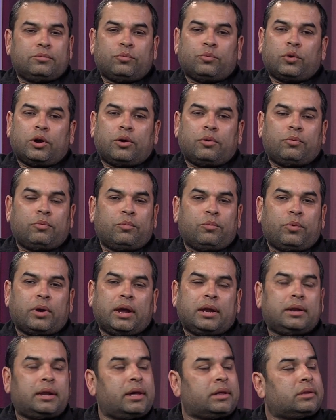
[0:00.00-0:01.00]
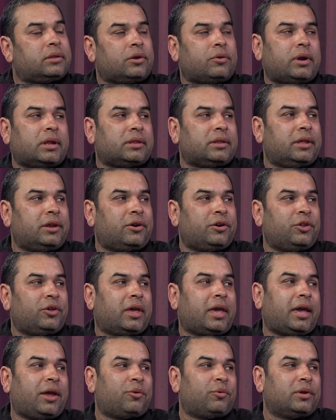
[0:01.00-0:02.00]
we're right next to the Crest Theater. You
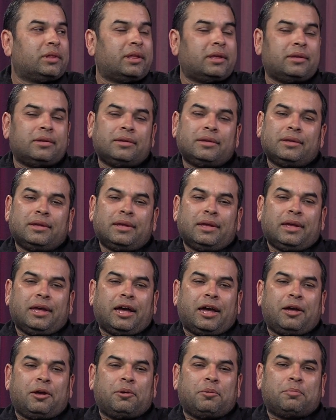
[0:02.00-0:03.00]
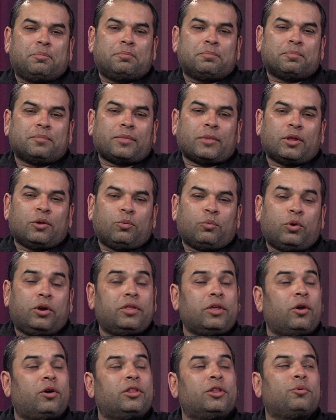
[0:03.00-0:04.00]
can't really. Um, we're
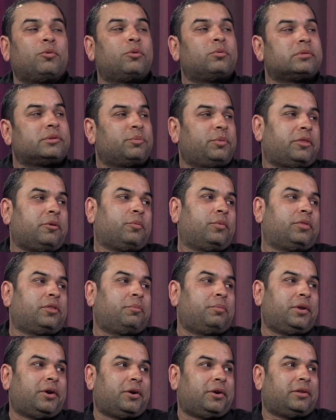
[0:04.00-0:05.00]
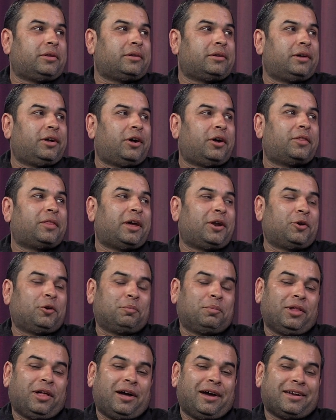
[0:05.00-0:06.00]
the only one with a, with a mural on that.
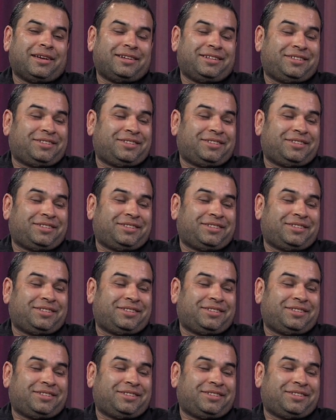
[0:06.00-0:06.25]
Only one with a